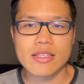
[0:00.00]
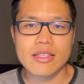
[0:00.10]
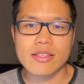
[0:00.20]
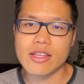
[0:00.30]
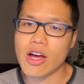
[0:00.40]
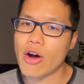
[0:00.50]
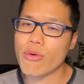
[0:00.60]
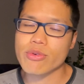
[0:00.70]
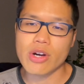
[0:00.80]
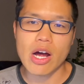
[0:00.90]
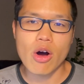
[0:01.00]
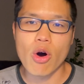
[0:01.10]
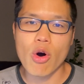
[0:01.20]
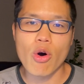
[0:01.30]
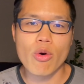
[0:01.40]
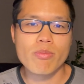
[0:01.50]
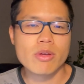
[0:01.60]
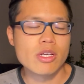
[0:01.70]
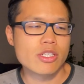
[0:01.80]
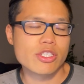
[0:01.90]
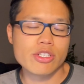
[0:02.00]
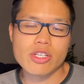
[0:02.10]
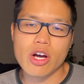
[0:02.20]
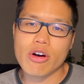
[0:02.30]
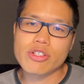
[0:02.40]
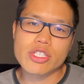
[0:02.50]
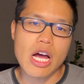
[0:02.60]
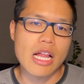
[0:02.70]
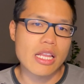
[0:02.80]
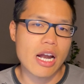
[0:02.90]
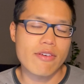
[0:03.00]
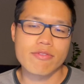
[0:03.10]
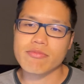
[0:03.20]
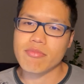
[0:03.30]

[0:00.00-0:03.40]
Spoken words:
you're at home. Do you know she got a lot of